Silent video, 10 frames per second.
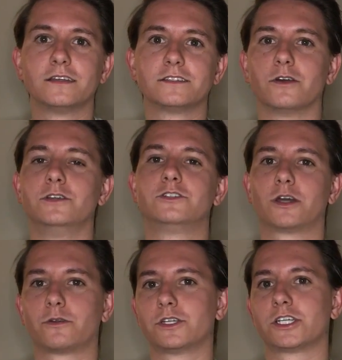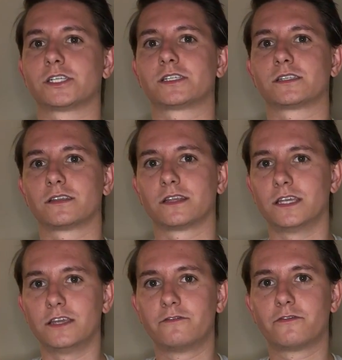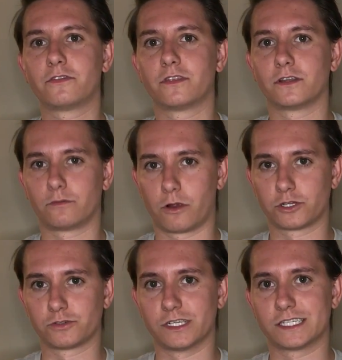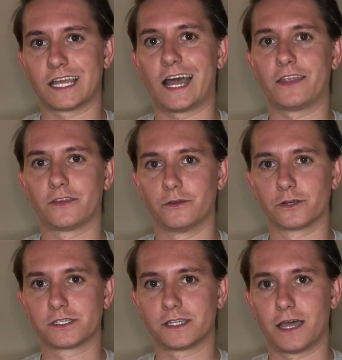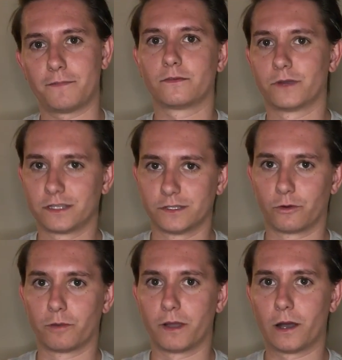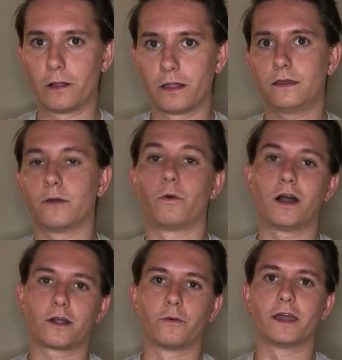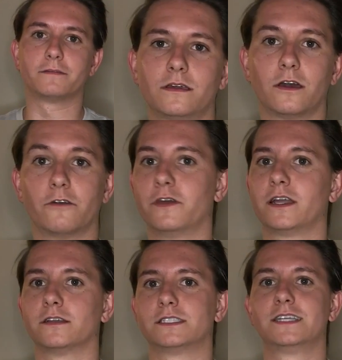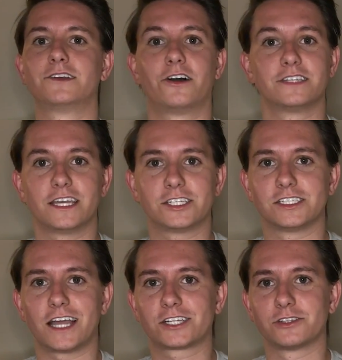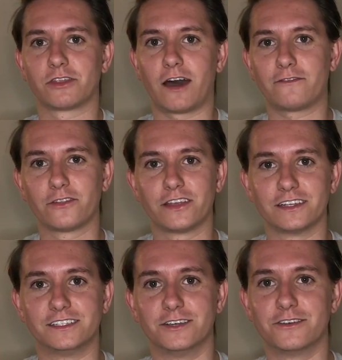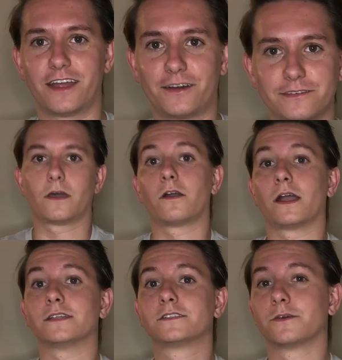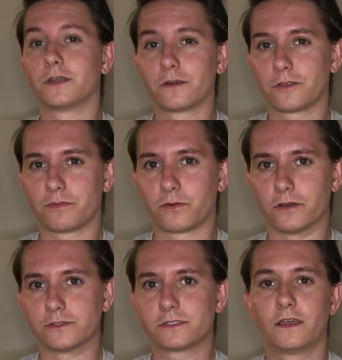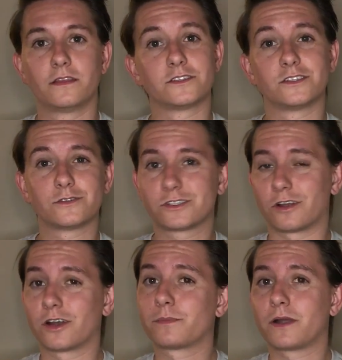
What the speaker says: So you generally just leave the groceries on the doorstep, ring the doorbell, and walk away. Go figure, ding dong ditch is actually a thoughtful thing to do now. All right, so here are the pros. There's no startup